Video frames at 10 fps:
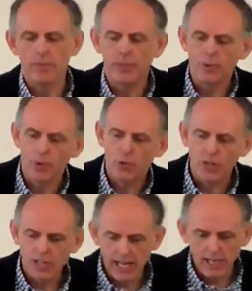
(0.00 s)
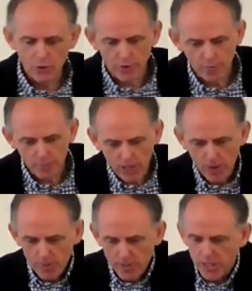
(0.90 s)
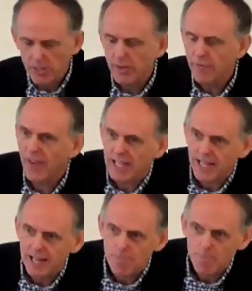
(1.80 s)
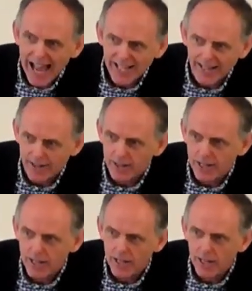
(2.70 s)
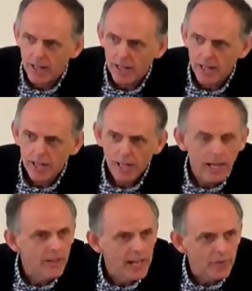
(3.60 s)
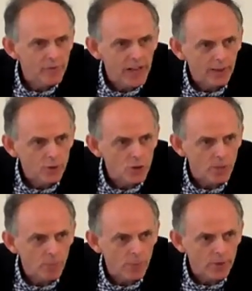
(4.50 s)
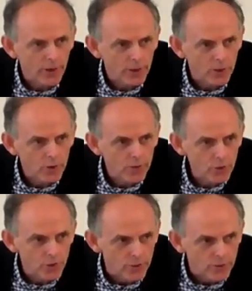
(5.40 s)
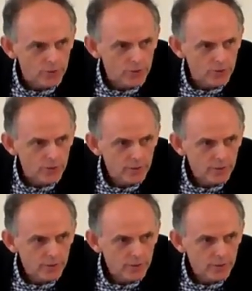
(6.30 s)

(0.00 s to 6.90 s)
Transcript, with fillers: and it was in danger of becoming the defining matter in their fellowship with other Christians.